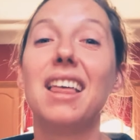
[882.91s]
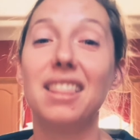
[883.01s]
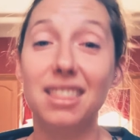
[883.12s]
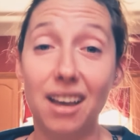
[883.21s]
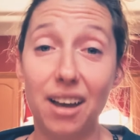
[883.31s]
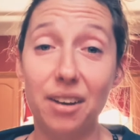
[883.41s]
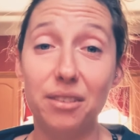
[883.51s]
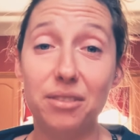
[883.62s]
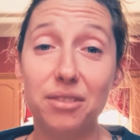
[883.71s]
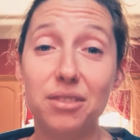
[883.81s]

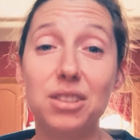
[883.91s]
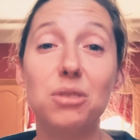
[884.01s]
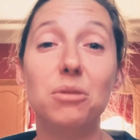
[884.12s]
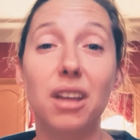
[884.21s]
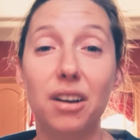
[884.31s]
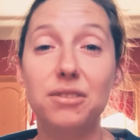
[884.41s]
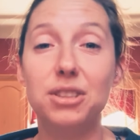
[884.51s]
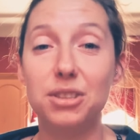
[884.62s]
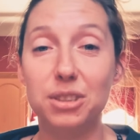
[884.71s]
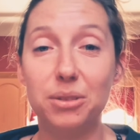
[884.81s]
you love
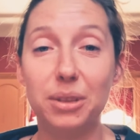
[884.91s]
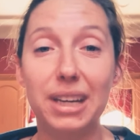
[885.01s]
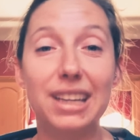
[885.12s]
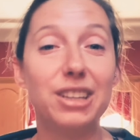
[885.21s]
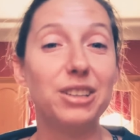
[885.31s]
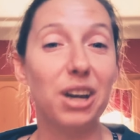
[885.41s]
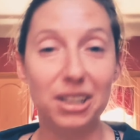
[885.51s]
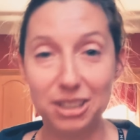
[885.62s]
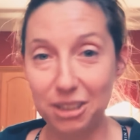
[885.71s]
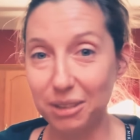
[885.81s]
to do it. You're
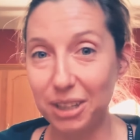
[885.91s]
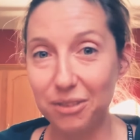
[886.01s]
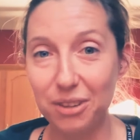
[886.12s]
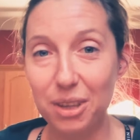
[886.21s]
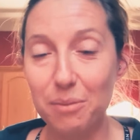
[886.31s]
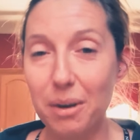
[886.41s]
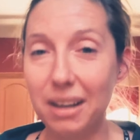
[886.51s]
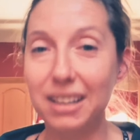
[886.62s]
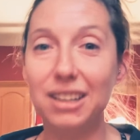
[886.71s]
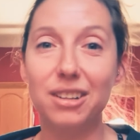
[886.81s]
not doing it for the
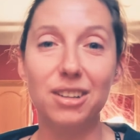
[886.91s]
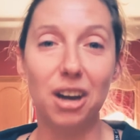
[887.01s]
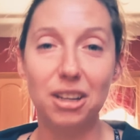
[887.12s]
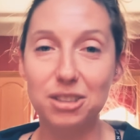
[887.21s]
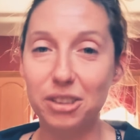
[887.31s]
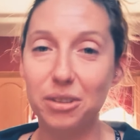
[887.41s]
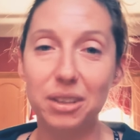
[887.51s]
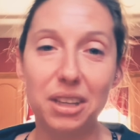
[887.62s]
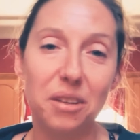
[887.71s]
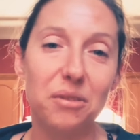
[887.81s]
money. You're not
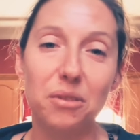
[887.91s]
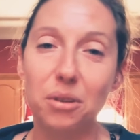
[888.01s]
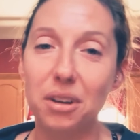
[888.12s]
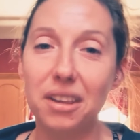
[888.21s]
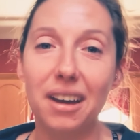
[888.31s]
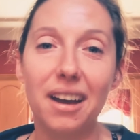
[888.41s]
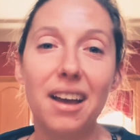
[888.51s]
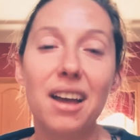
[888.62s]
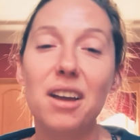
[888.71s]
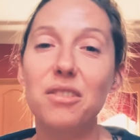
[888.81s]
doing it for the
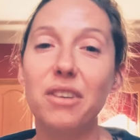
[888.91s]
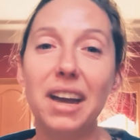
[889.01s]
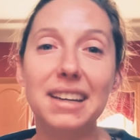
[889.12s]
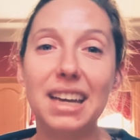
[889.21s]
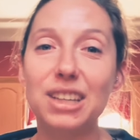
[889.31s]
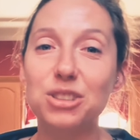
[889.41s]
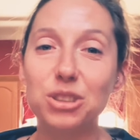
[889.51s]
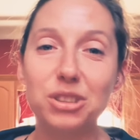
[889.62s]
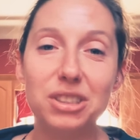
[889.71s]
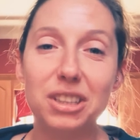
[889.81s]

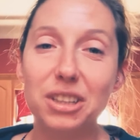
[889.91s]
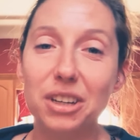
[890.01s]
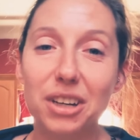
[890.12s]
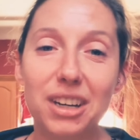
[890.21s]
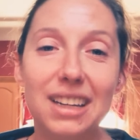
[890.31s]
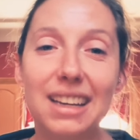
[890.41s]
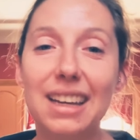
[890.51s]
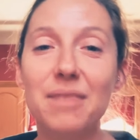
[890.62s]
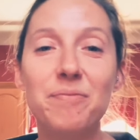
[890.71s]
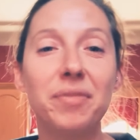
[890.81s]
financial
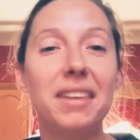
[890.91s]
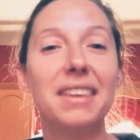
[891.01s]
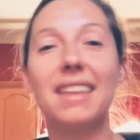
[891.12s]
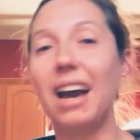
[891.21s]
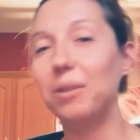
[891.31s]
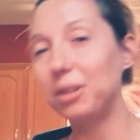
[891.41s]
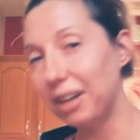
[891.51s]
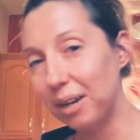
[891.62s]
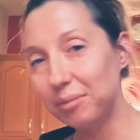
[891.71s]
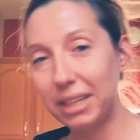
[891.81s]
security. That will
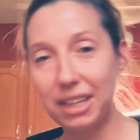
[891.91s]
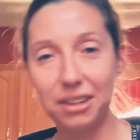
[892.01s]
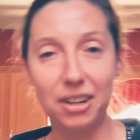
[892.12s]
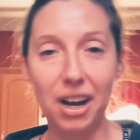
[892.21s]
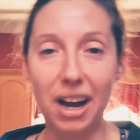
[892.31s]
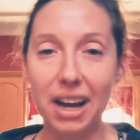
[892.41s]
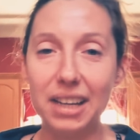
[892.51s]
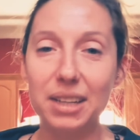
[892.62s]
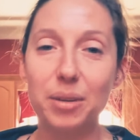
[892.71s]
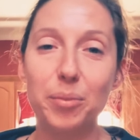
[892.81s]
come later
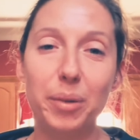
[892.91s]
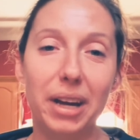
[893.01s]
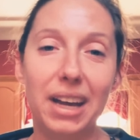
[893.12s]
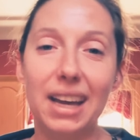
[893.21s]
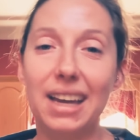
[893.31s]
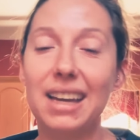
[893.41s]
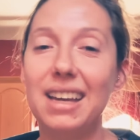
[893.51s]
on, but